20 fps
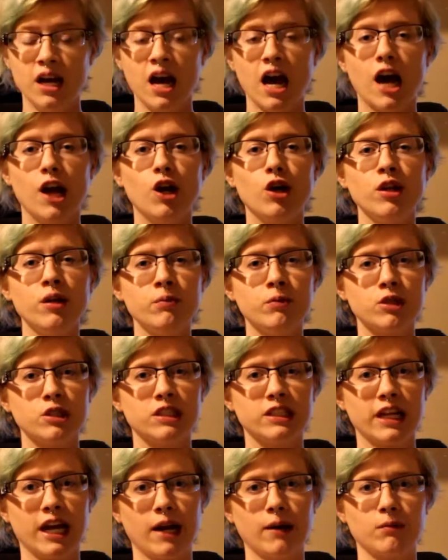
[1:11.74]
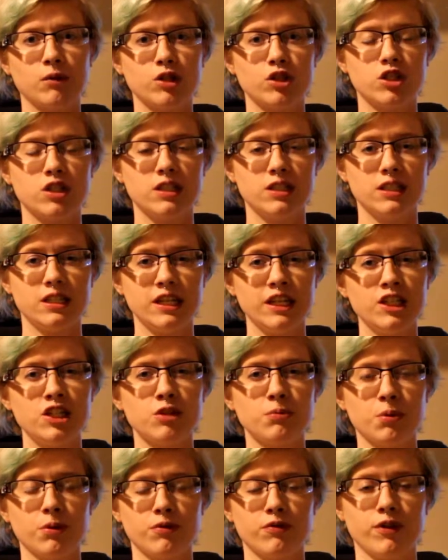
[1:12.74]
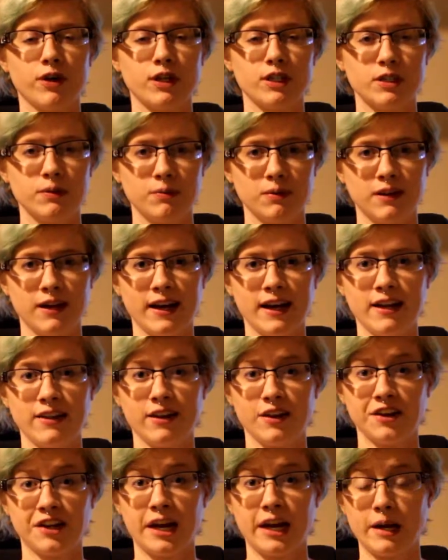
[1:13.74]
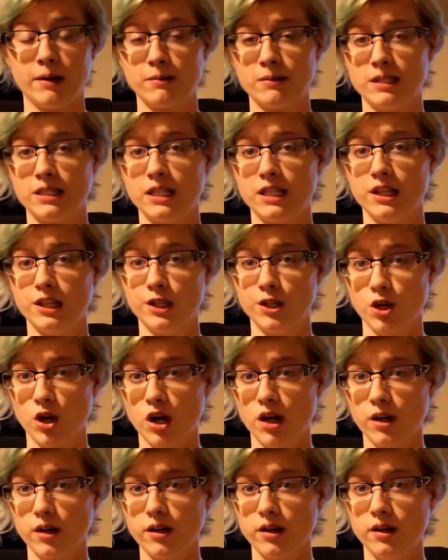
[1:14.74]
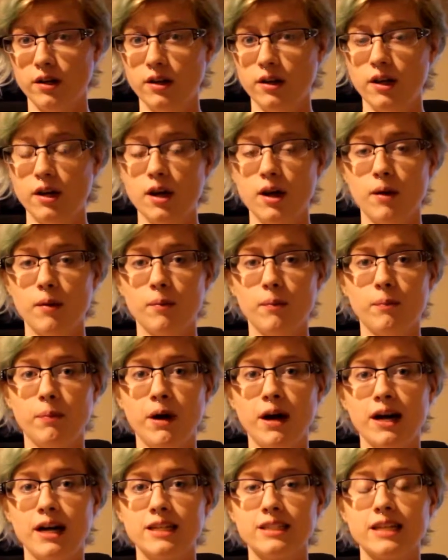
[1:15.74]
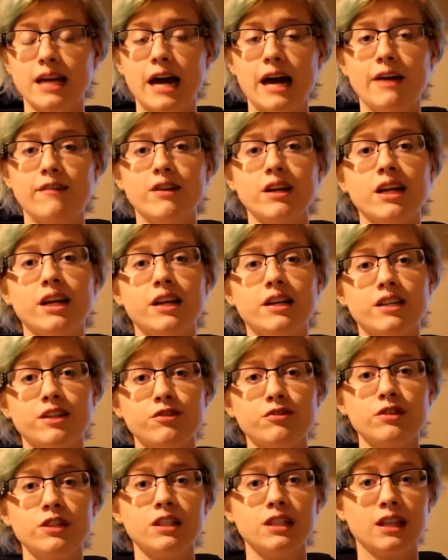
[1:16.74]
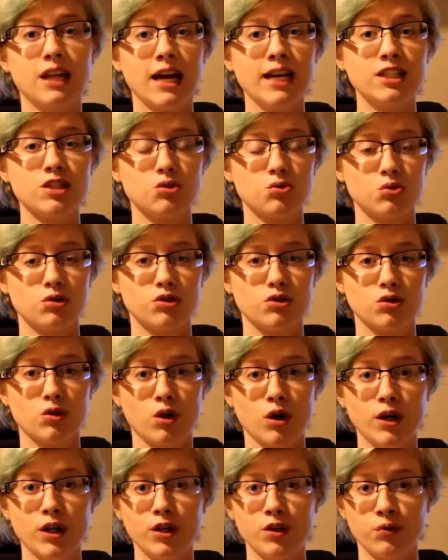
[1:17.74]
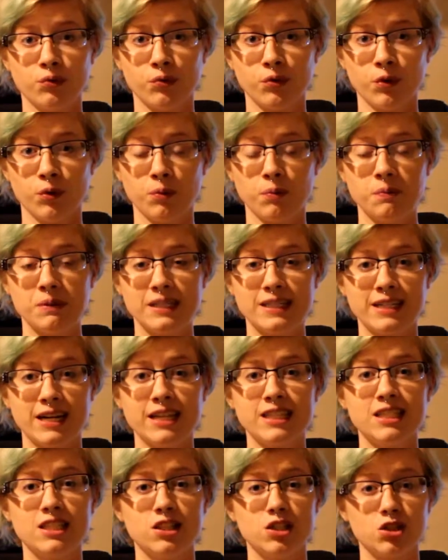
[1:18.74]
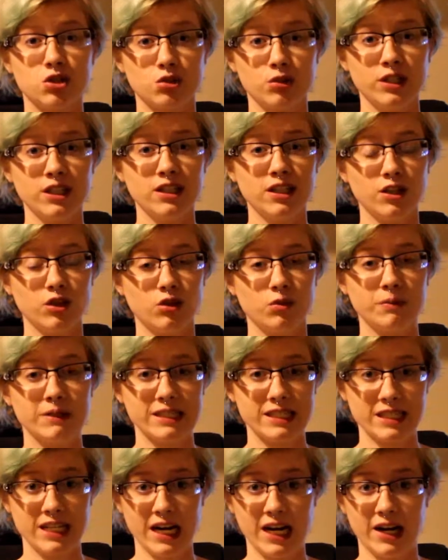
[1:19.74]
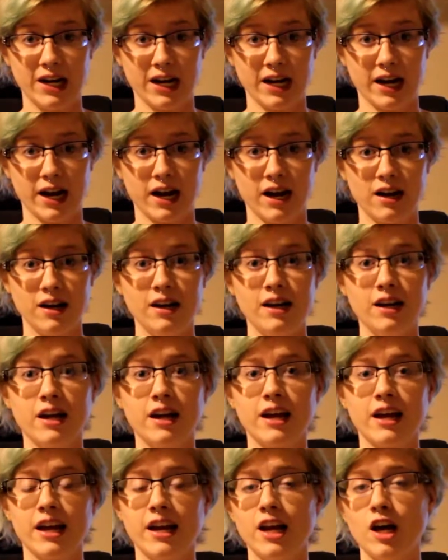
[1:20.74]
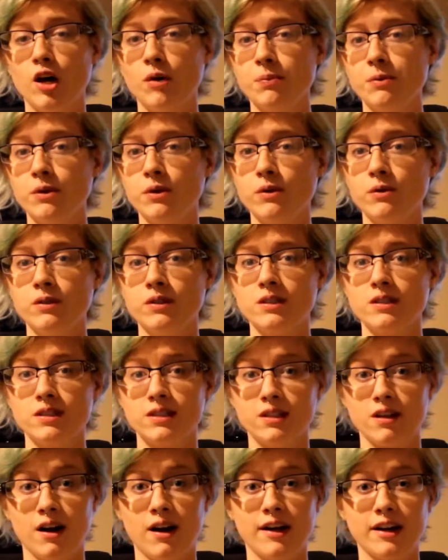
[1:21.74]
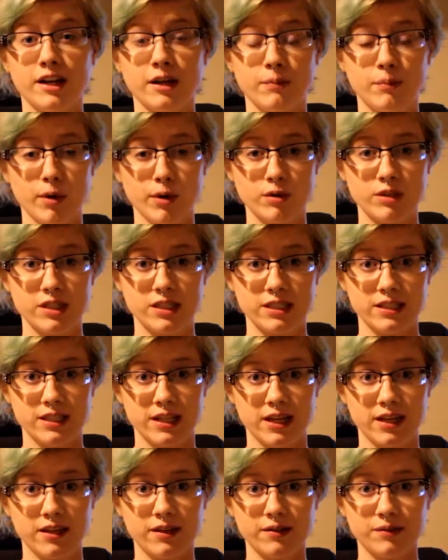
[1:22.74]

I know that most gamers tend to prefer to play their games in the dark, but having a different light source on in the room besides the screen that you'll be staring at can help you to not get motion sick.